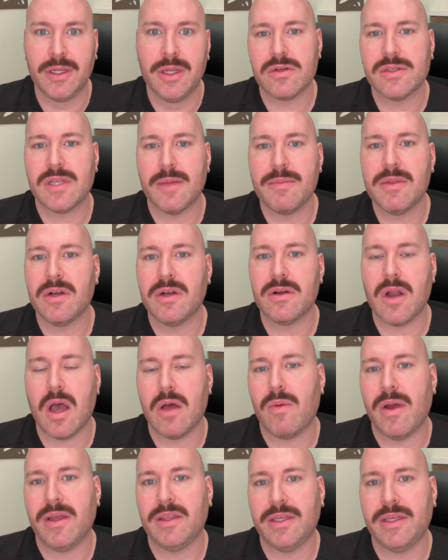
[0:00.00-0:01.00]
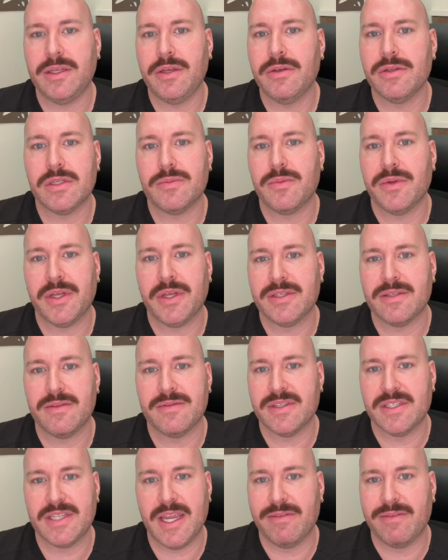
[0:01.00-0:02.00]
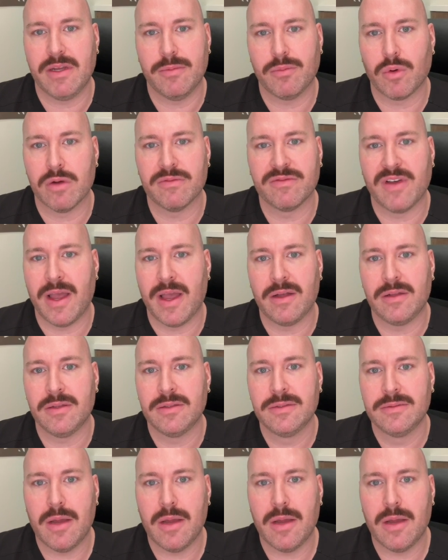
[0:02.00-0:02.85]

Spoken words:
There's some that are not widely used because of the safety profile.